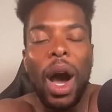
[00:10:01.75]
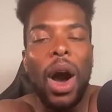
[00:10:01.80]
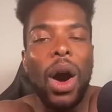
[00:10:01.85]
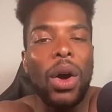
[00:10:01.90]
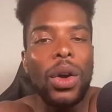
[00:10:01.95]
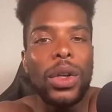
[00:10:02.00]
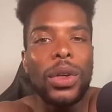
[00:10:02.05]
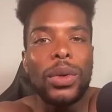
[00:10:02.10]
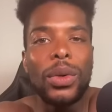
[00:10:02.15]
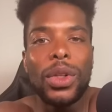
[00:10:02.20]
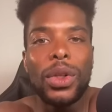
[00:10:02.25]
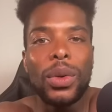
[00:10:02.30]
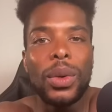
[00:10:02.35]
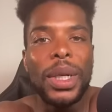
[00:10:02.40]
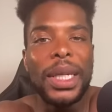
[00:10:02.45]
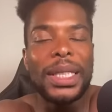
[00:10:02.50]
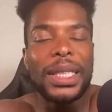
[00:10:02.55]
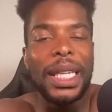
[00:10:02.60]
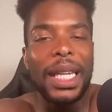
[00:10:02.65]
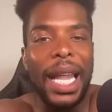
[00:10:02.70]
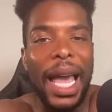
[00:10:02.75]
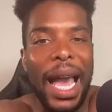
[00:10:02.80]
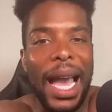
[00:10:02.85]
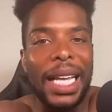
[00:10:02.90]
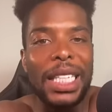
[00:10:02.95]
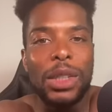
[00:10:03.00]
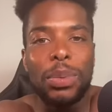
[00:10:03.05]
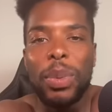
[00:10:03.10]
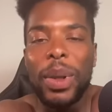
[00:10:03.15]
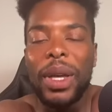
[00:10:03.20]
All you do is
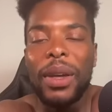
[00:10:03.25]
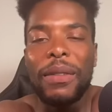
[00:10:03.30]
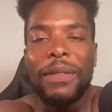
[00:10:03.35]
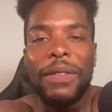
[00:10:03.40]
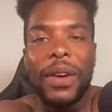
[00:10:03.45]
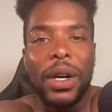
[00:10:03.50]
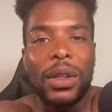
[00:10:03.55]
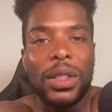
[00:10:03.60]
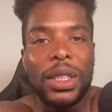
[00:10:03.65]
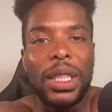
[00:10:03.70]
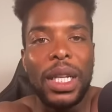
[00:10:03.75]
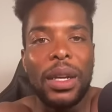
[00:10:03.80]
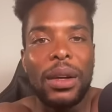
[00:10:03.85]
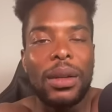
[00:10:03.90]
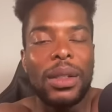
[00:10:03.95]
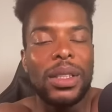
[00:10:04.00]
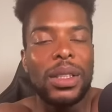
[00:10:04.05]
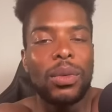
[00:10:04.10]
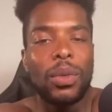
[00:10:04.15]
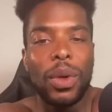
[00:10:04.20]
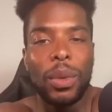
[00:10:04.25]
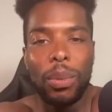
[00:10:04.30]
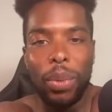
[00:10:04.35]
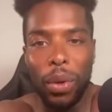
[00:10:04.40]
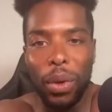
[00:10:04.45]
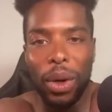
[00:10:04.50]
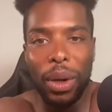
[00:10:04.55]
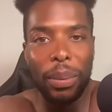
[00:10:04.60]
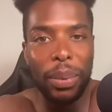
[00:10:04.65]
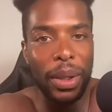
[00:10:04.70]
lie, spin false narratives, and
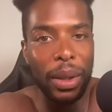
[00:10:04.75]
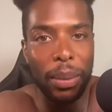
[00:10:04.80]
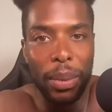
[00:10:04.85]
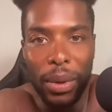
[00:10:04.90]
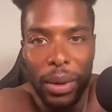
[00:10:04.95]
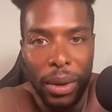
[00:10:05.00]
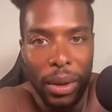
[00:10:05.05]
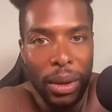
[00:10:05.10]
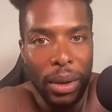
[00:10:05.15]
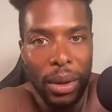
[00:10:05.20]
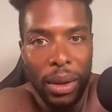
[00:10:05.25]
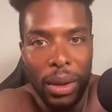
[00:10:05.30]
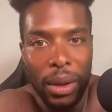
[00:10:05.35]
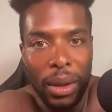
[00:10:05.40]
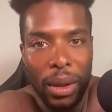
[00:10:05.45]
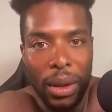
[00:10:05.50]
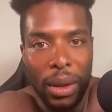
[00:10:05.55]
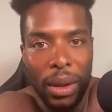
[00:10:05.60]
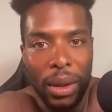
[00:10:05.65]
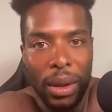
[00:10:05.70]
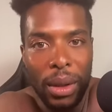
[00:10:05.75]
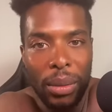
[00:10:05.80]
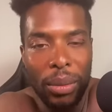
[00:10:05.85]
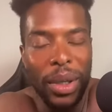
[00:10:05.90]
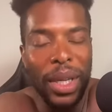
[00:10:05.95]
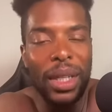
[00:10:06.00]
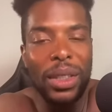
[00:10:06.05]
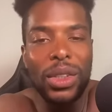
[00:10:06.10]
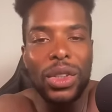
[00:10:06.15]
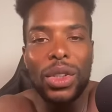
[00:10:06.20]
report people.
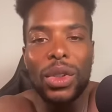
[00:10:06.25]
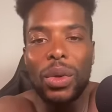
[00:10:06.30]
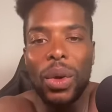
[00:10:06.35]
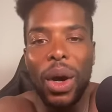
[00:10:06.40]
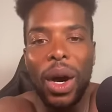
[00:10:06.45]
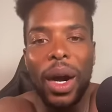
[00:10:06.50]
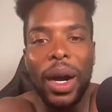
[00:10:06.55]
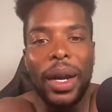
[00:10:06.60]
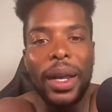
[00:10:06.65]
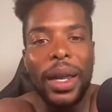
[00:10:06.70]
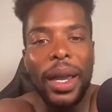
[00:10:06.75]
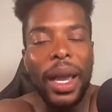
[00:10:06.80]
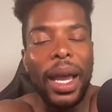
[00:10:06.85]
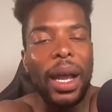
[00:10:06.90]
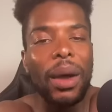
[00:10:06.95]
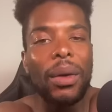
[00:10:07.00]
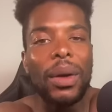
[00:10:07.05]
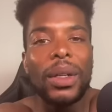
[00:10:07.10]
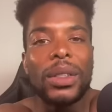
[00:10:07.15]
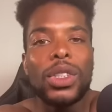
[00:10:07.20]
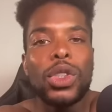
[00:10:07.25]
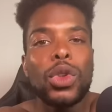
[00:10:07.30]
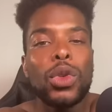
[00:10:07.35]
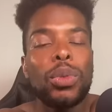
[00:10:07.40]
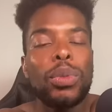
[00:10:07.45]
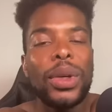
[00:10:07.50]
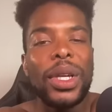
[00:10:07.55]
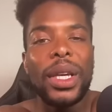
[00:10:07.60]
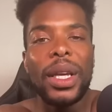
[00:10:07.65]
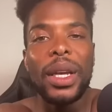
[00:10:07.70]
Bitch, you are a coward
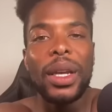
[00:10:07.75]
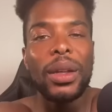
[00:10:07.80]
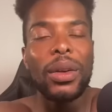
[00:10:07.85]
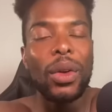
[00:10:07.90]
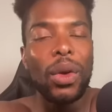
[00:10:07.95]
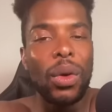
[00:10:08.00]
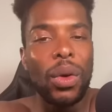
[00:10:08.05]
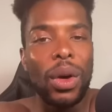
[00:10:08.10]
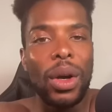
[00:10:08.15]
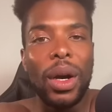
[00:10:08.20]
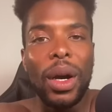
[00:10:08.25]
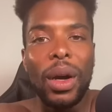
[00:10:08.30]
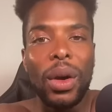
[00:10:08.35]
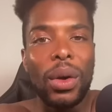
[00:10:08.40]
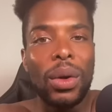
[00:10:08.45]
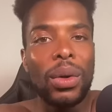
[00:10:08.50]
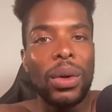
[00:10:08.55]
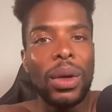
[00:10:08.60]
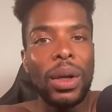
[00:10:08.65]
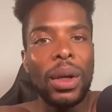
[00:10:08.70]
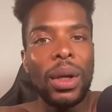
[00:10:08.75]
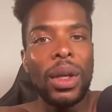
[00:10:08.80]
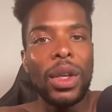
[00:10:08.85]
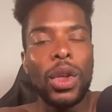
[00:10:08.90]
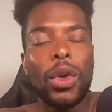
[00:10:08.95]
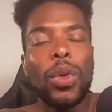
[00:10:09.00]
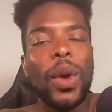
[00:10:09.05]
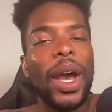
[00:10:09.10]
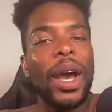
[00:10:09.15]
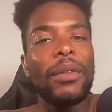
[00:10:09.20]
to be ignored, ho.
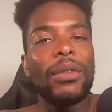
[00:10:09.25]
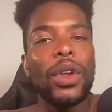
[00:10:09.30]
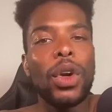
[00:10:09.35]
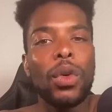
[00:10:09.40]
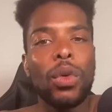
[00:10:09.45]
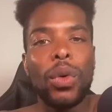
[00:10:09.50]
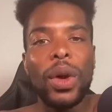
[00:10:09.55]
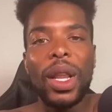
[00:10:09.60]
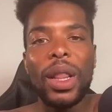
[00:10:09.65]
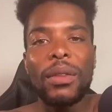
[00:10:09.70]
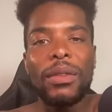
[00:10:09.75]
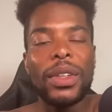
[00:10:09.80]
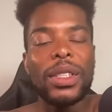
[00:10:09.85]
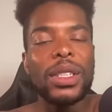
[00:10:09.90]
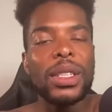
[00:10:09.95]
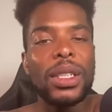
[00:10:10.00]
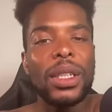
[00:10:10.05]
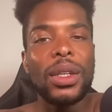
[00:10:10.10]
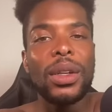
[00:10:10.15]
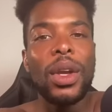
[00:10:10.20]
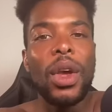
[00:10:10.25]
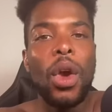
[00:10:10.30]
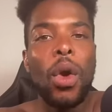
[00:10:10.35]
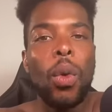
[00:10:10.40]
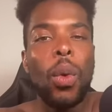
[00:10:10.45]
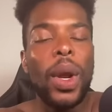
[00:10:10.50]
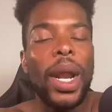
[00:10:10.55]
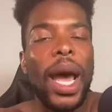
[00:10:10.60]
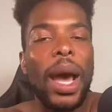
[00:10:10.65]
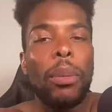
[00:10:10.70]
You have no relevancy
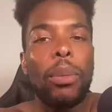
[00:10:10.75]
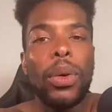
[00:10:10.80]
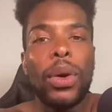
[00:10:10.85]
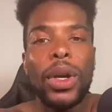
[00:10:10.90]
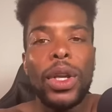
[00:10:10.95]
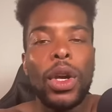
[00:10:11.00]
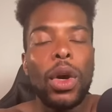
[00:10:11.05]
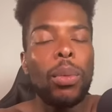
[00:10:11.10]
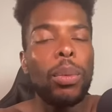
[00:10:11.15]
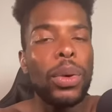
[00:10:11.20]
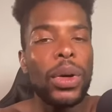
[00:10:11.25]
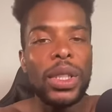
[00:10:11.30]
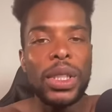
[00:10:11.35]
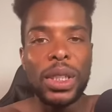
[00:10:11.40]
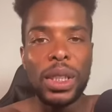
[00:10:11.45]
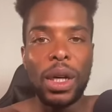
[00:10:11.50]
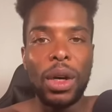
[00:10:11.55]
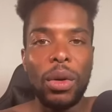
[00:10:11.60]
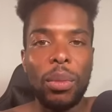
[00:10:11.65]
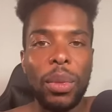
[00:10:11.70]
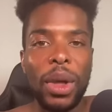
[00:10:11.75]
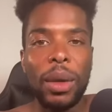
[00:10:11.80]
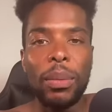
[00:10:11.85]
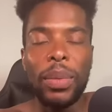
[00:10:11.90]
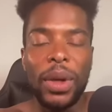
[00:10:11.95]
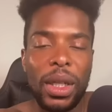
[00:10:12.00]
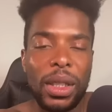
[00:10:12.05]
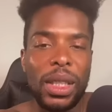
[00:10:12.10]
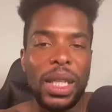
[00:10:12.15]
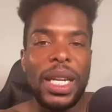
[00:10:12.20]
without putting your pussy on
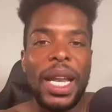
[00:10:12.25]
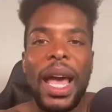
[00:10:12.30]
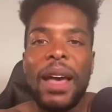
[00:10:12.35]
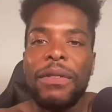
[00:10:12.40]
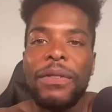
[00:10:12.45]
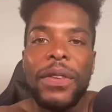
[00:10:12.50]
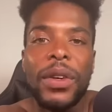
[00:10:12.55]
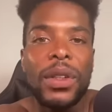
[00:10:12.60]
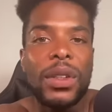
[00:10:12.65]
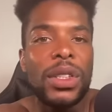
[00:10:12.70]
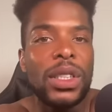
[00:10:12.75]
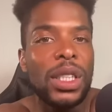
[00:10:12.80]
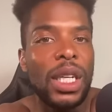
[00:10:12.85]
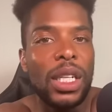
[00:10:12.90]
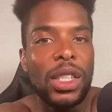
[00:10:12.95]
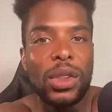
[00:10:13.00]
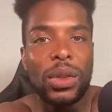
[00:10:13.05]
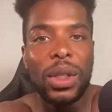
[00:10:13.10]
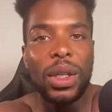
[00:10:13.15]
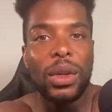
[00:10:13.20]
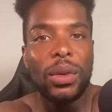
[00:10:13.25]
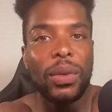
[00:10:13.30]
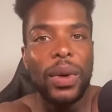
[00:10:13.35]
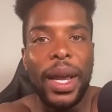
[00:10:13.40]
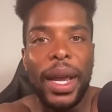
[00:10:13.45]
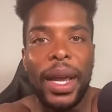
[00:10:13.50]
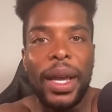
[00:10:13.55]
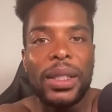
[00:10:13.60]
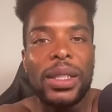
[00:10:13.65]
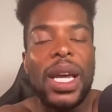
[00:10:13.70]
me, bitch. And I feel sexually
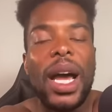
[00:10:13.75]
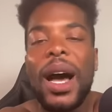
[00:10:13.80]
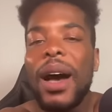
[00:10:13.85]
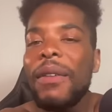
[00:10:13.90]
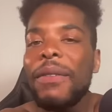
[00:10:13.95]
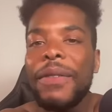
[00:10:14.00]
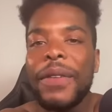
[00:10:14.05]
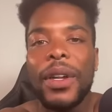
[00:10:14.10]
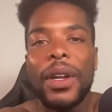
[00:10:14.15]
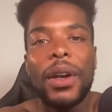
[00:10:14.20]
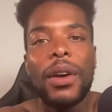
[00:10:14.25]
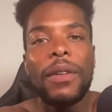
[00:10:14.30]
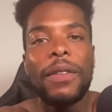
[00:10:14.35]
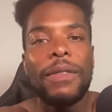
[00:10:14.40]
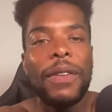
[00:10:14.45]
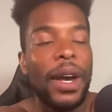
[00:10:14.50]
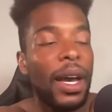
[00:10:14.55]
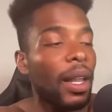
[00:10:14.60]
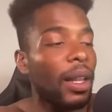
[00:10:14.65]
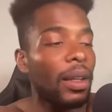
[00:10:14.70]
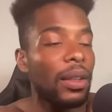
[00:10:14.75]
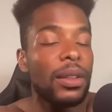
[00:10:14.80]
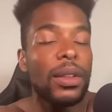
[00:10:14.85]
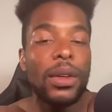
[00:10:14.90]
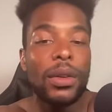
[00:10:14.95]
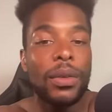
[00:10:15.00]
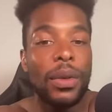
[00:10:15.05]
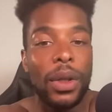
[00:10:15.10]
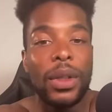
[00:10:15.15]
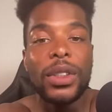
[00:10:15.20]
harassed. I'm finna go
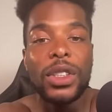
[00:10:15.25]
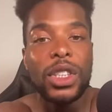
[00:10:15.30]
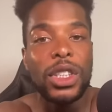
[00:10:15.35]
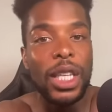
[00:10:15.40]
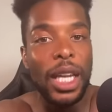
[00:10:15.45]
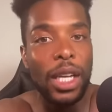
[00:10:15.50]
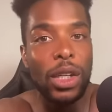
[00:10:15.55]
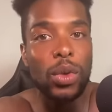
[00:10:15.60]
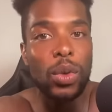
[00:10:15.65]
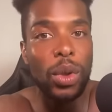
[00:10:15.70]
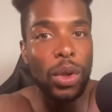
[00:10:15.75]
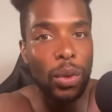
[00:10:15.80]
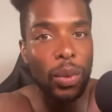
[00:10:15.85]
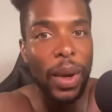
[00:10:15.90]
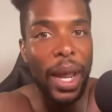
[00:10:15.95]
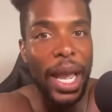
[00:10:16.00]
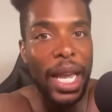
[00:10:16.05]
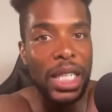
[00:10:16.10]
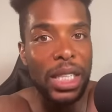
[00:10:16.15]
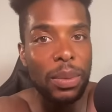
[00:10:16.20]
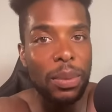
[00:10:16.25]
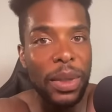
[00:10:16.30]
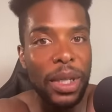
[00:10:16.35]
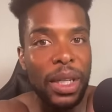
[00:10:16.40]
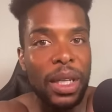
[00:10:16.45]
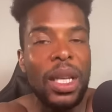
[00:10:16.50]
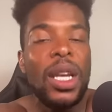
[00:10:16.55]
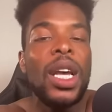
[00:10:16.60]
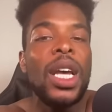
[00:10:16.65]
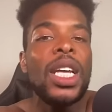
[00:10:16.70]
file sexual
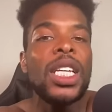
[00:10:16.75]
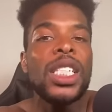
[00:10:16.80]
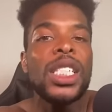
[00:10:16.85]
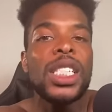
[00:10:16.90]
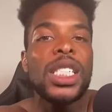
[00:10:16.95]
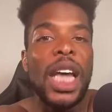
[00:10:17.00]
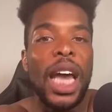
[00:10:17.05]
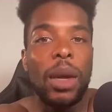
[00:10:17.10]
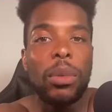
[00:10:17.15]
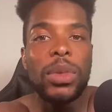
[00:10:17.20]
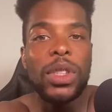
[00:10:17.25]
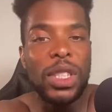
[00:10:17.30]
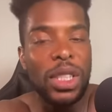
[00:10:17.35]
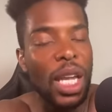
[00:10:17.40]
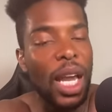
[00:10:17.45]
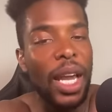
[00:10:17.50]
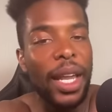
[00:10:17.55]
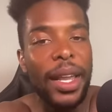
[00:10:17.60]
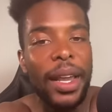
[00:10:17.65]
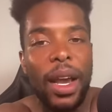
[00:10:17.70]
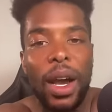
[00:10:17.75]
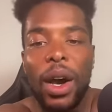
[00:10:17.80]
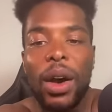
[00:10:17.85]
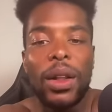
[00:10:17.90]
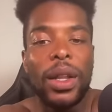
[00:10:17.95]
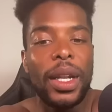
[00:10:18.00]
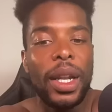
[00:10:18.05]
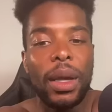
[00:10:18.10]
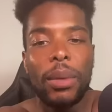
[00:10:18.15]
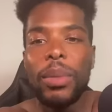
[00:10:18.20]
harassment, cyber stalking,
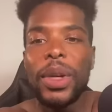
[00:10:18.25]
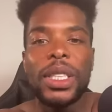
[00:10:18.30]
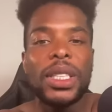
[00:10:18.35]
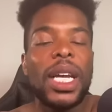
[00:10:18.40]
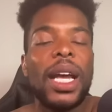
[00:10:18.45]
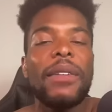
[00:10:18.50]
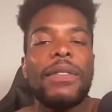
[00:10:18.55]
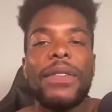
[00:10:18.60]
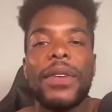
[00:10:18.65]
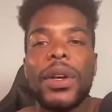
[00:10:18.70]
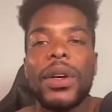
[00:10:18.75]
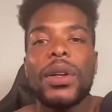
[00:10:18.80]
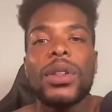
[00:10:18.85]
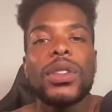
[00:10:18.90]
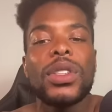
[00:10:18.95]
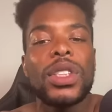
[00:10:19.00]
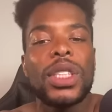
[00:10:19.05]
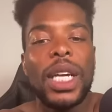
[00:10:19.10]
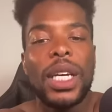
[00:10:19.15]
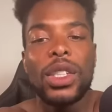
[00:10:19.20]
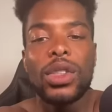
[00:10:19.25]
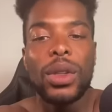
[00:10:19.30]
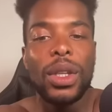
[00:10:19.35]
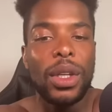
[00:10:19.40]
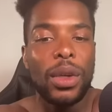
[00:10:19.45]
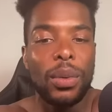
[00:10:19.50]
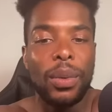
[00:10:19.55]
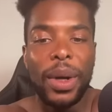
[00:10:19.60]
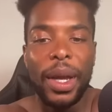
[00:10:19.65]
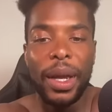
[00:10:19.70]
all of that, bitch. I feel
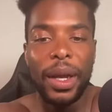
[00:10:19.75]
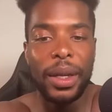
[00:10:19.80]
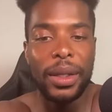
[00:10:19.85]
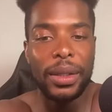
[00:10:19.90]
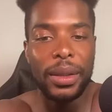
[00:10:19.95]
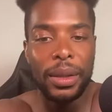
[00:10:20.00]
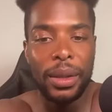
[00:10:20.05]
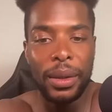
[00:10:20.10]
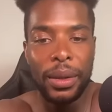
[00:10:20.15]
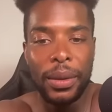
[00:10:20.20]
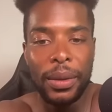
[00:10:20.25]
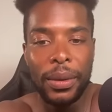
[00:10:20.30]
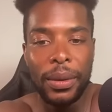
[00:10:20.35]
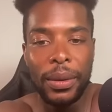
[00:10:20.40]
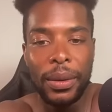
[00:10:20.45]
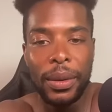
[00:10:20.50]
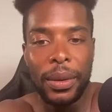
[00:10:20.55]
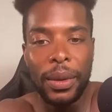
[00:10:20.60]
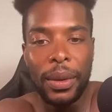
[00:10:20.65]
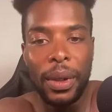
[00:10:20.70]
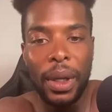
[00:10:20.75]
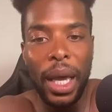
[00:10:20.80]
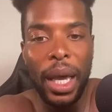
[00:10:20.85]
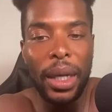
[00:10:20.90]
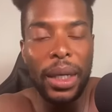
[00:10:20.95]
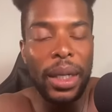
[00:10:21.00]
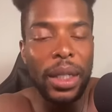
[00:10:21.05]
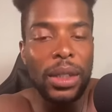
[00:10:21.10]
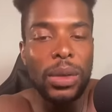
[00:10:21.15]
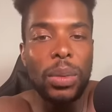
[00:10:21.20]
sexually harassed
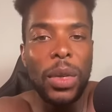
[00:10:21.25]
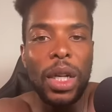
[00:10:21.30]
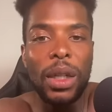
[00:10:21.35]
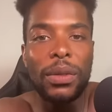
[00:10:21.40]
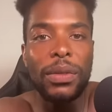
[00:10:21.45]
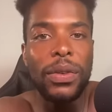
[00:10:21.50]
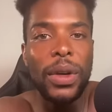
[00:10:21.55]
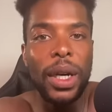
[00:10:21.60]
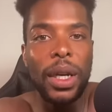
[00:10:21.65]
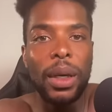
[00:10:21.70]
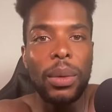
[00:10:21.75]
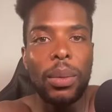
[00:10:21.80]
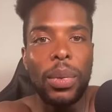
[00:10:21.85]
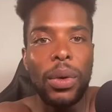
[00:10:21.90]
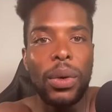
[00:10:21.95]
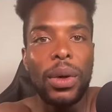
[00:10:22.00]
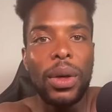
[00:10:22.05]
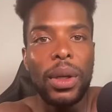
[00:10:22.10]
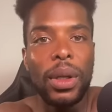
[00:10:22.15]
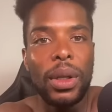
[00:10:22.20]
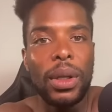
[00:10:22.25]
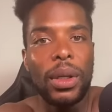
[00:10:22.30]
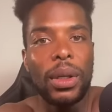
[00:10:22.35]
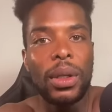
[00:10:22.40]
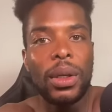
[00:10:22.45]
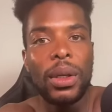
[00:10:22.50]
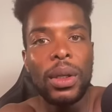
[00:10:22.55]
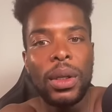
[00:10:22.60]
at this motherfucking point.